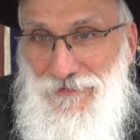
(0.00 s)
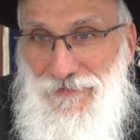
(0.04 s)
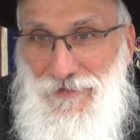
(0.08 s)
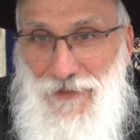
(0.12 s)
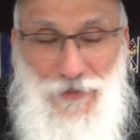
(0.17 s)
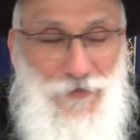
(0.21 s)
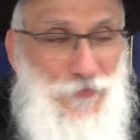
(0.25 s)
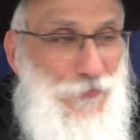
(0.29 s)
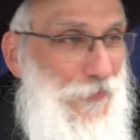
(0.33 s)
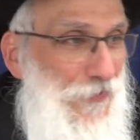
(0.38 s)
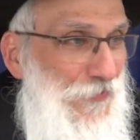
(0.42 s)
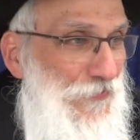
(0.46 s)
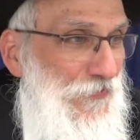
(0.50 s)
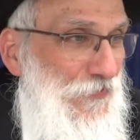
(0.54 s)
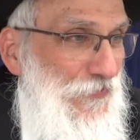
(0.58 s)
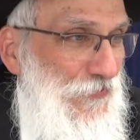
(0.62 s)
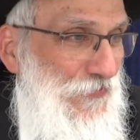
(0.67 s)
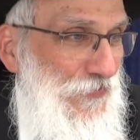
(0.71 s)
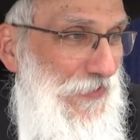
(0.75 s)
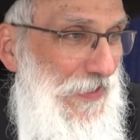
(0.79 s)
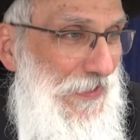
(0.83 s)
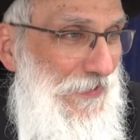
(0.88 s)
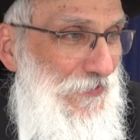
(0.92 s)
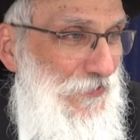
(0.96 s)
otherwise, the
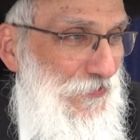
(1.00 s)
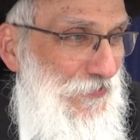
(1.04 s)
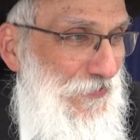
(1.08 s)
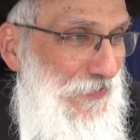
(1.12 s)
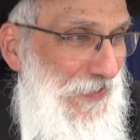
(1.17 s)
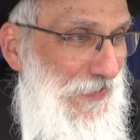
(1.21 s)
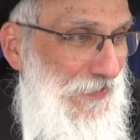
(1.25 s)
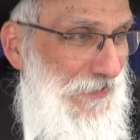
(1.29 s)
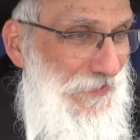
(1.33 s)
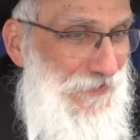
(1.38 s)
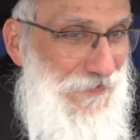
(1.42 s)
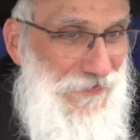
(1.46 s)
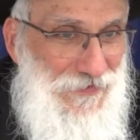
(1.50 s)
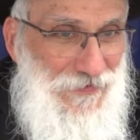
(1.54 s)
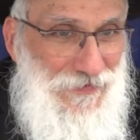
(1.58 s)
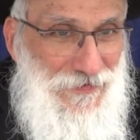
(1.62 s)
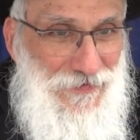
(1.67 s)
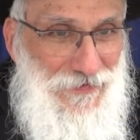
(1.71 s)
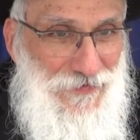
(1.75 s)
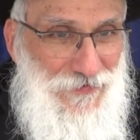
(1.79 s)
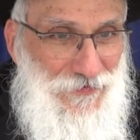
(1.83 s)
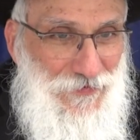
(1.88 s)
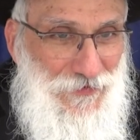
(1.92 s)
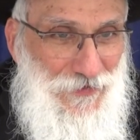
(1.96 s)
sand is not going to,
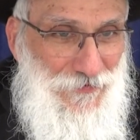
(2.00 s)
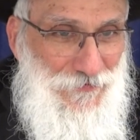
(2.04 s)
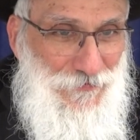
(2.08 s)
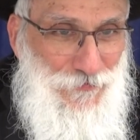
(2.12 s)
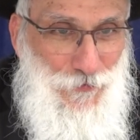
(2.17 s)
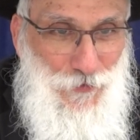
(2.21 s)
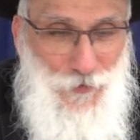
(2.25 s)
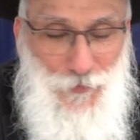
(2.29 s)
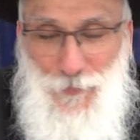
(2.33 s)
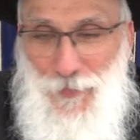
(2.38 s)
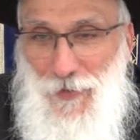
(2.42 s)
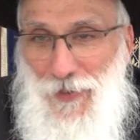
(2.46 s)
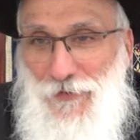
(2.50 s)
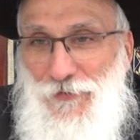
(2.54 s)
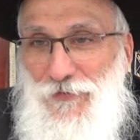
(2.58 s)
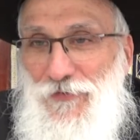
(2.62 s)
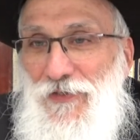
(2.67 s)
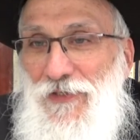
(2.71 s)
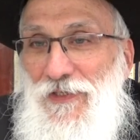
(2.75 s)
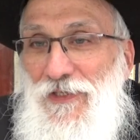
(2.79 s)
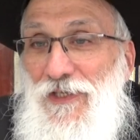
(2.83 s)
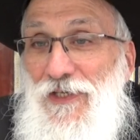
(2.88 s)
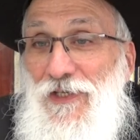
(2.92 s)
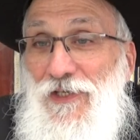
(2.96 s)
it's going to fall apart.
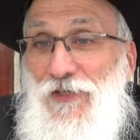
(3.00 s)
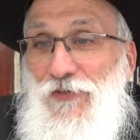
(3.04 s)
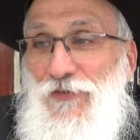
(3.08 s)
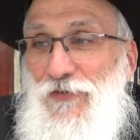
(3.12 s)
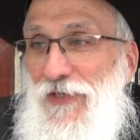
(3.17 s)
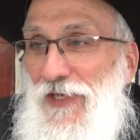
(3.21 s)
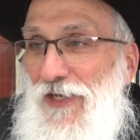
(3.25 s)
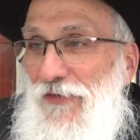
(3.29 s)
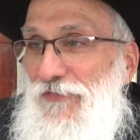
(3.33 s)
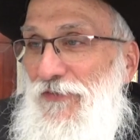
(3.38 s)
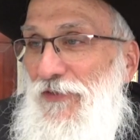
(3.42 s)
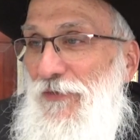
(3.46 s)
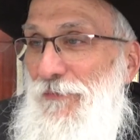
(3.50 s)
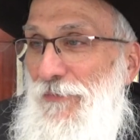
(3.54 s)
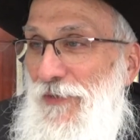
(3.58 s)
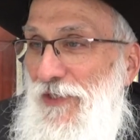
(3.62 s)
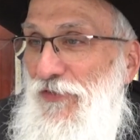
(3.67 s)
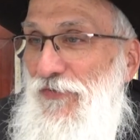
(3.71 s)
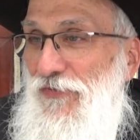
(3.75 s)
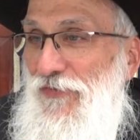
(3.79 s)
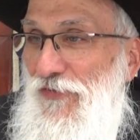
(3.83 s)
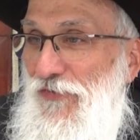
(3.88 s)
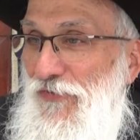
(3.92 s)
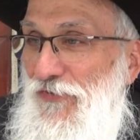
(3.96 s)
So you have to
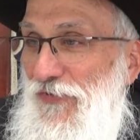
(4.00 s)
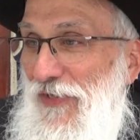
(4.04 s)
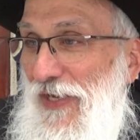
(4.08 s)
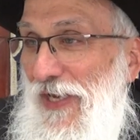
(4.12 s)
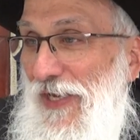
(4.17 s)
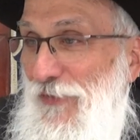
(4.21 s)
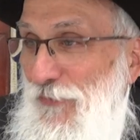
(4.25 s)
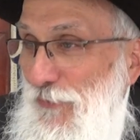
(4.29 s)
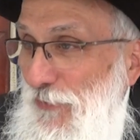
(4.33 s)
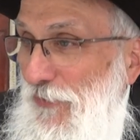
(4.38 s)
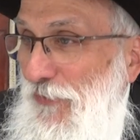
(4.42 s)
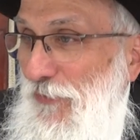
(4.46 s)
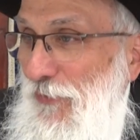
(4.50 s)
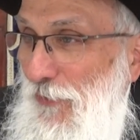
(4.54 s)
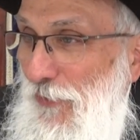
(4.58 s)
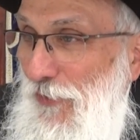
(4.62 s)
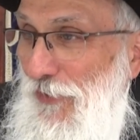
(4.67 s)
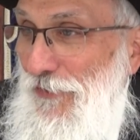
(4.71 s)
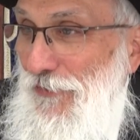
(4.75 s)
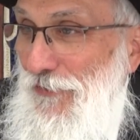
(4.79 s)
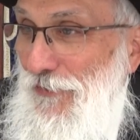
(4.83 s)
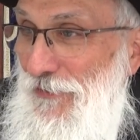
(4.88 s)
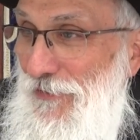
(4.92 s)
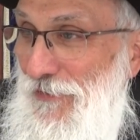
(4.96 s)
mix the sand with
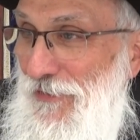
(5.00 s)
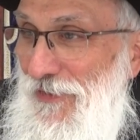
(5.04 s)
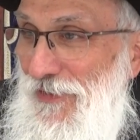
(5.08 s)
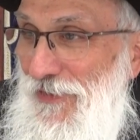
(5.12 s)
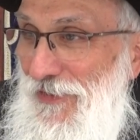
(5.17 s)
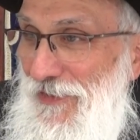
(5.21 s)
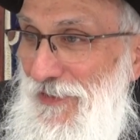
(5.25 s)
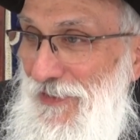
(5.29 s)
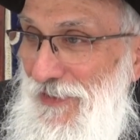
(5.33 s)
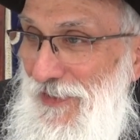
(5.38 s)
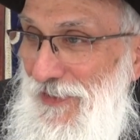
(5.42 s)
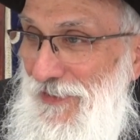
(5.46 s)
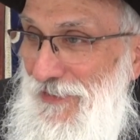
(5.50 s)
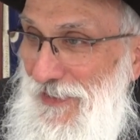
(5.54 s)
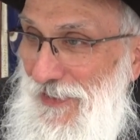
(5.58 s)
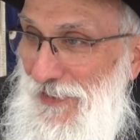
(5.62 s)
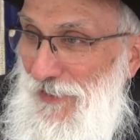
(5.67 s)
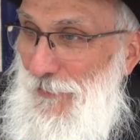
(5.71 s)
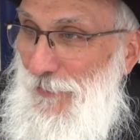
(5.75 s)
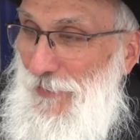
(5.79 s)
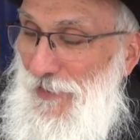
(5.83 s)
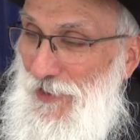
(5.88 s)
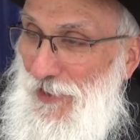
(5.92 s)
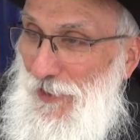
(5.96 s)
water, and
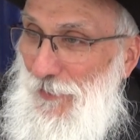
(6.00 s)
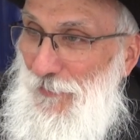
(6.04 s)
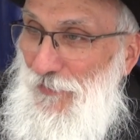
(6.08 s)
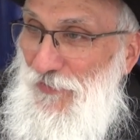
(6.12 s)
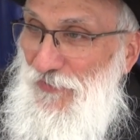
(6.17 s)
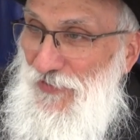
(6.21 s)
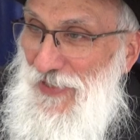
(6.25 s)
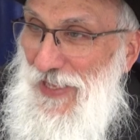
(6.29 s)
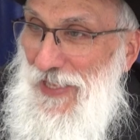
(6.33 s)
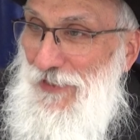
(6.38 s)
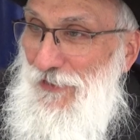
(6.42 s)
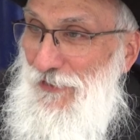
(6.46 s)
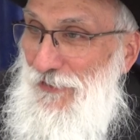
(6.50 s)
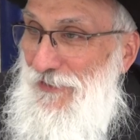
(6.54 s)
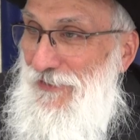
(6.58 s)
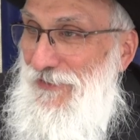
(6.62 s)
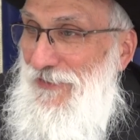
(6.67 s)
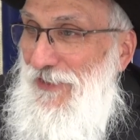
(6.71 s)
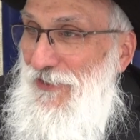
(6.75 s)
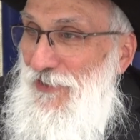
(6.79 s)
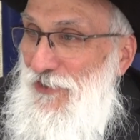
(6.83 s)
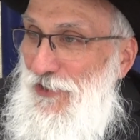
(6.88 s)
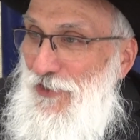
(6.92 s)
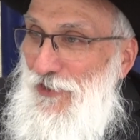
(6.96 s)
then it becomes solid, and
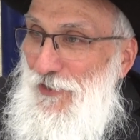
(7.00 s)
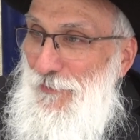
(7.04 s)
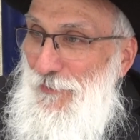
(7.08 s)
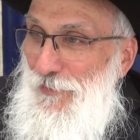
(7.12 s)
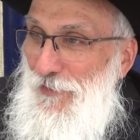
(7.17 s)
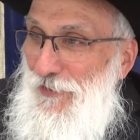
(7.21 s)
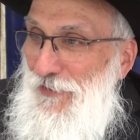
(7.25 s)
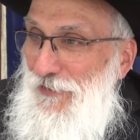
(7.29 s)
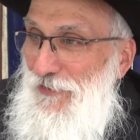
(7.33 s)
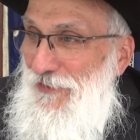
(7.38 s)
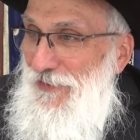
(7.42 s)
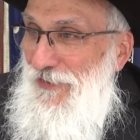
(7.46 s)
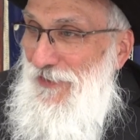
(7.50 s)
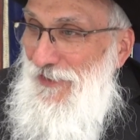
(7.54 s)
then you can build